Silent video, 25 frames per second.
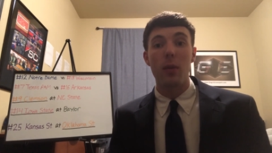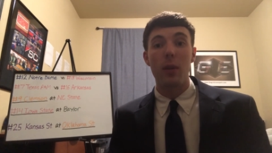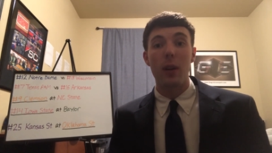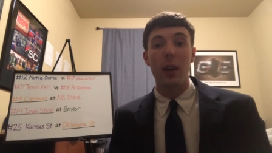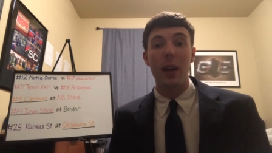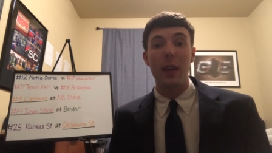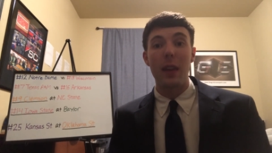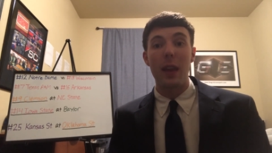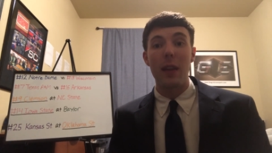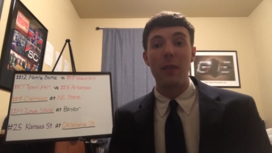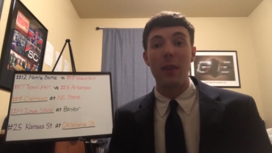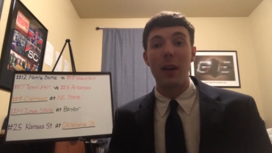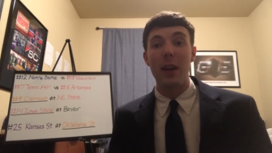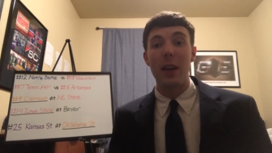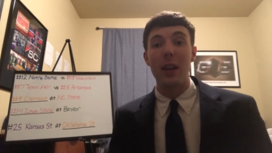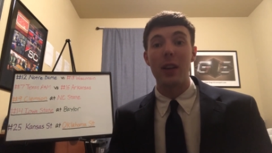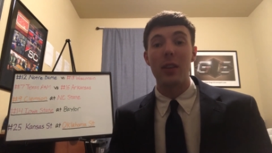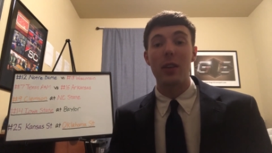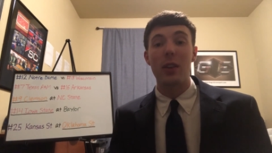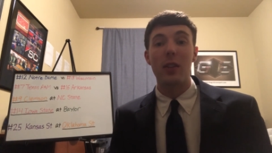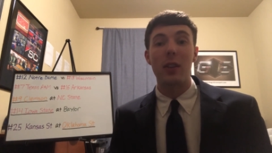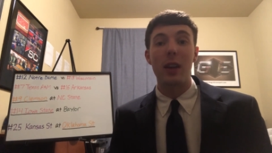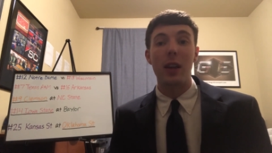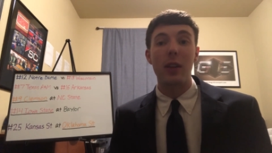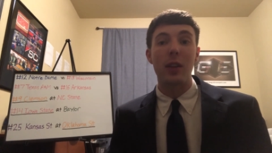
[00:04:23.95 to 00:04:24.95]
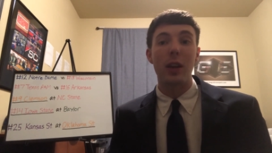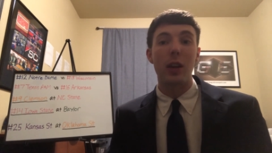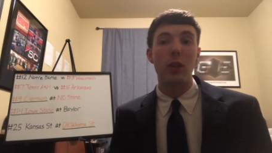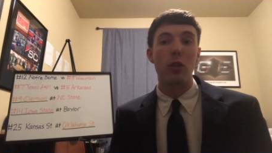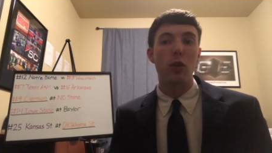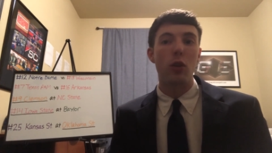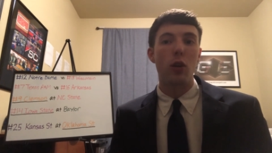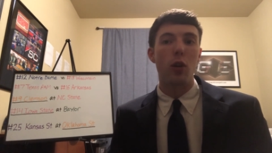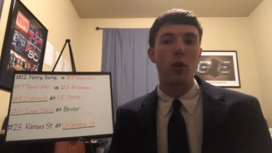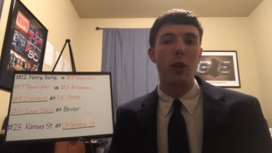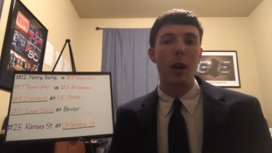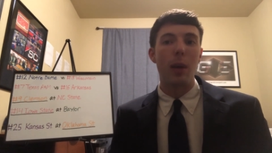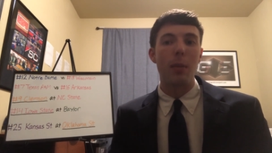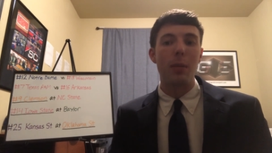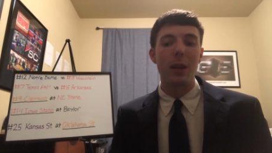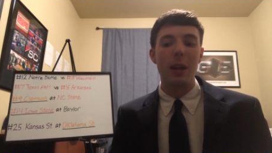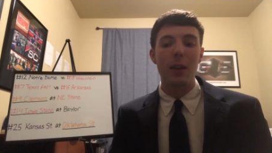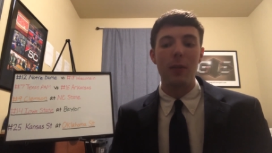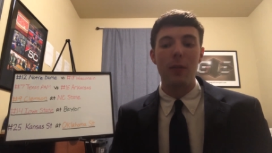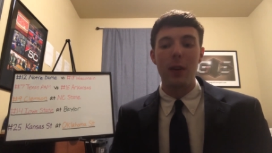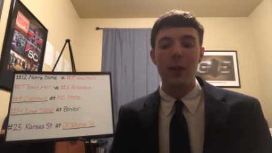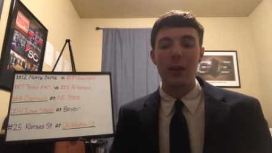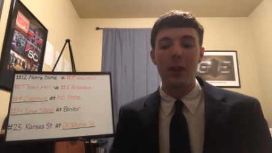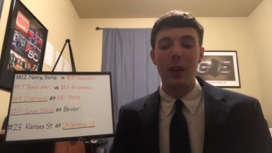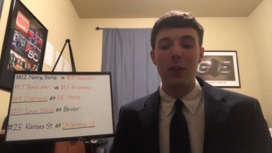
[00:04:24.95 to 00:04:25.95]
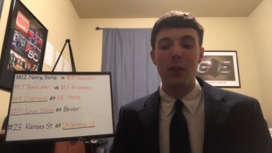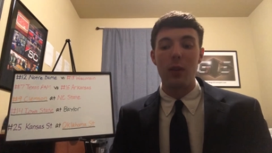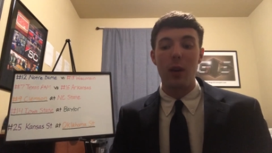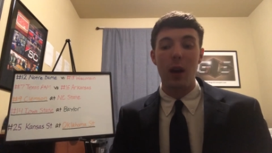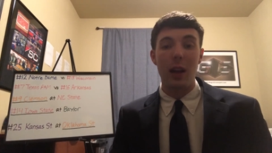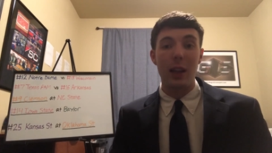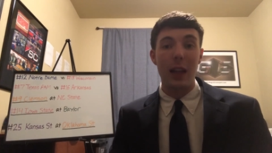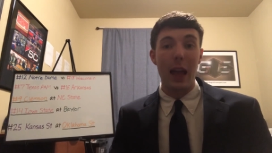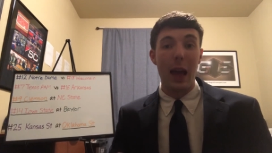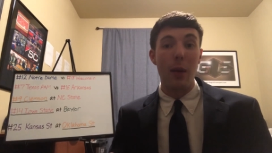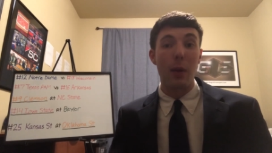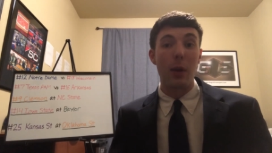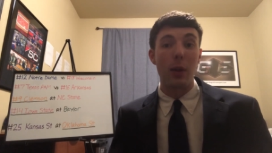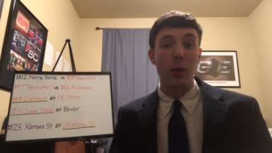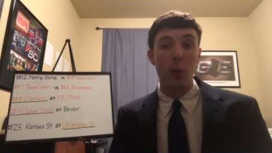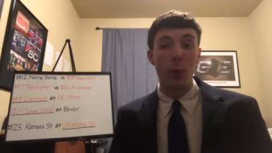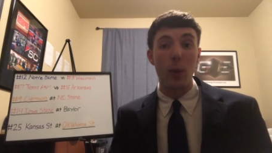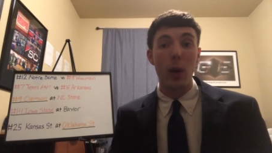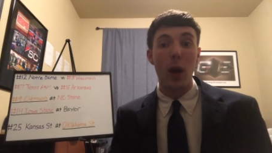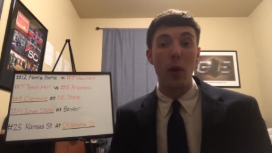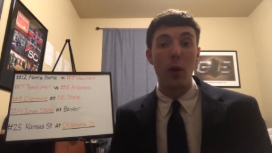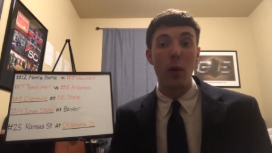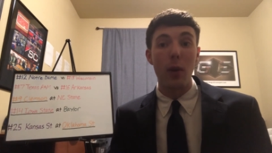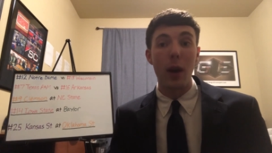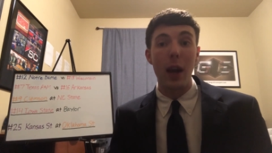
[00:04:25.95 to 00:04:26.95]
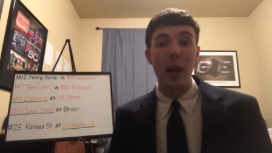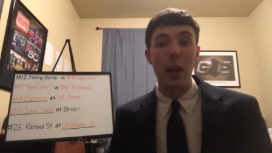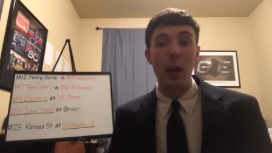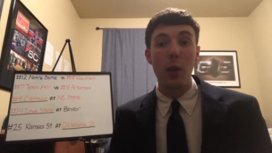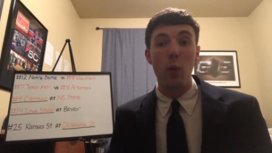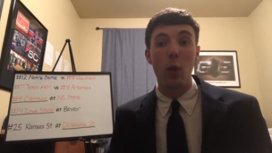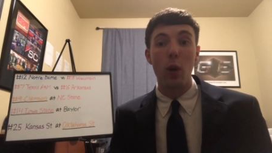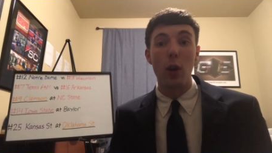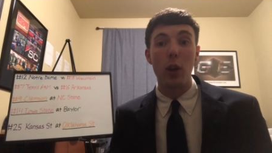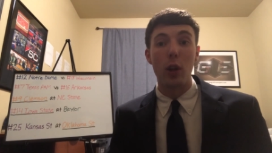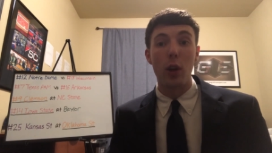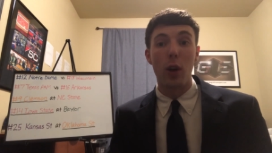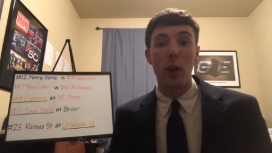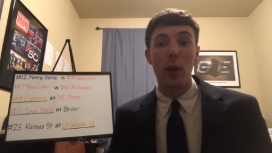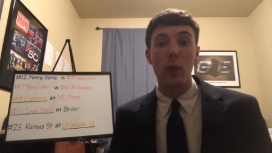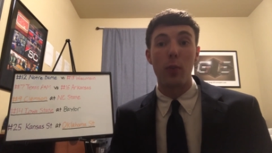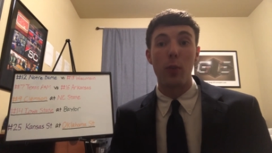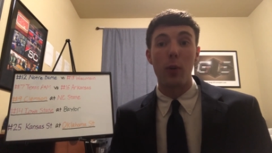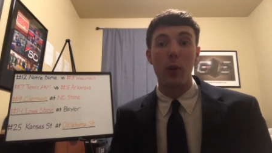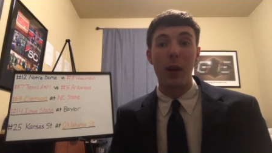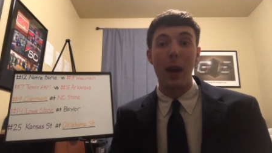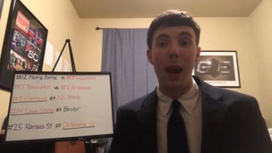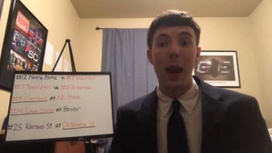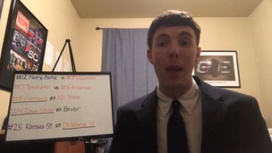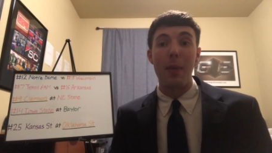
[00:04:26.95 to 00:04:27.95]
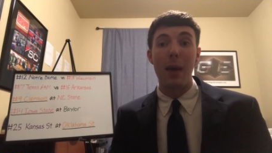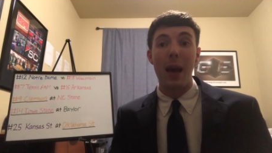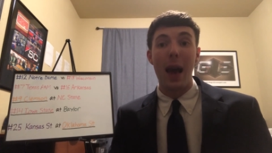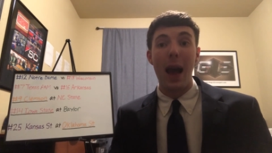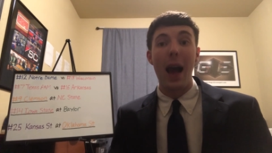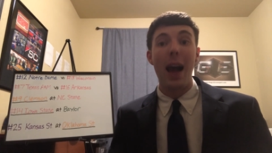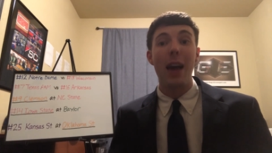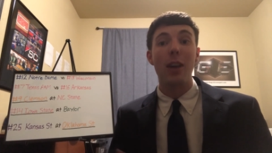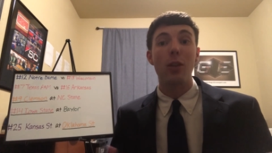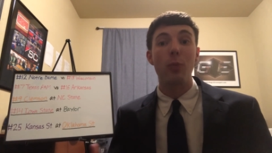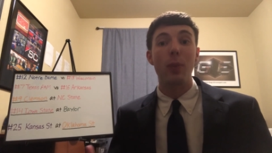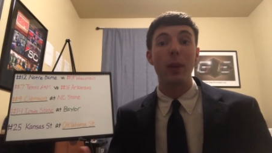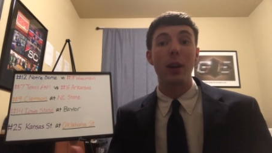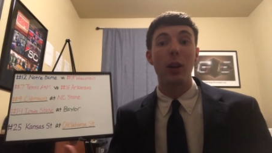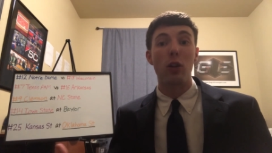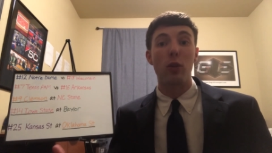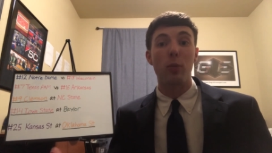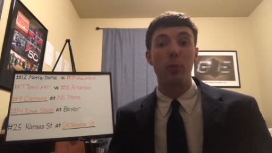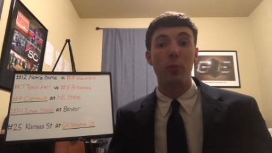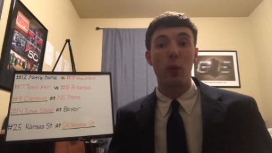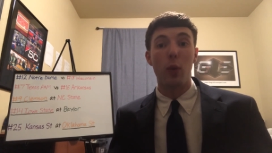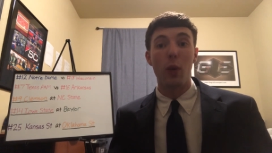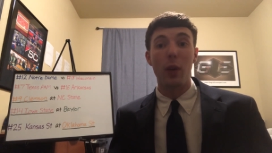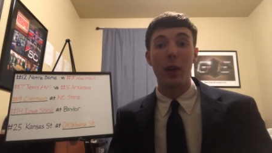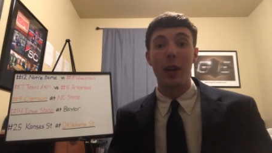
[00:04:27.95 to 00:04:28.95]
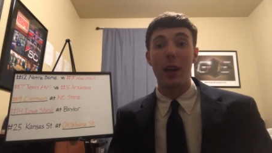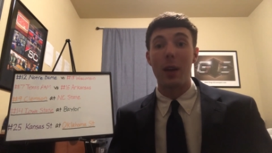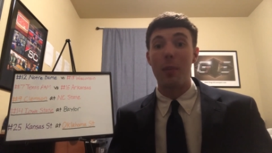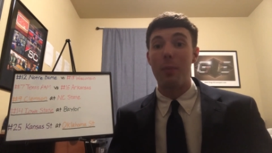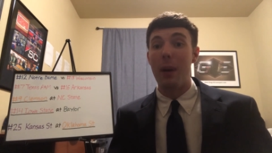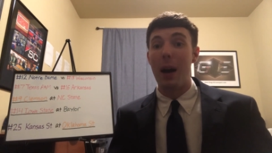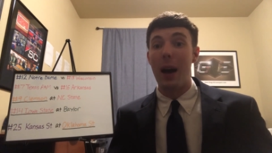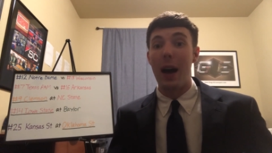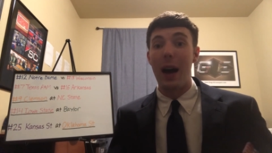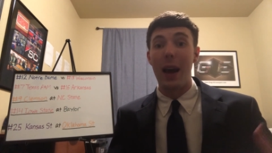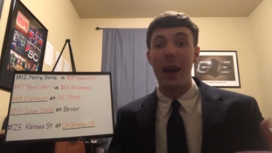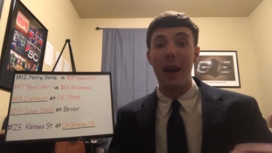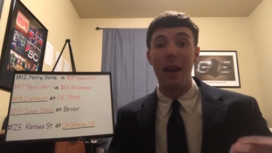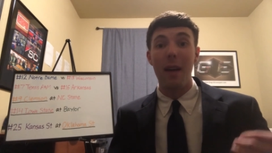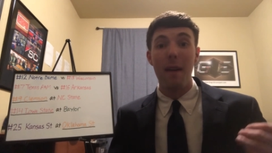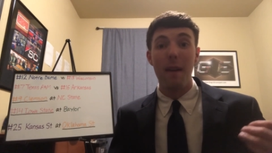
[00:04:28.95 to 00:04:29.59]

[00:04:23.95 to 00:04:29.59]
Can they find any success against Notre Dame defense that's allowing 381 yards per game that has been exploited by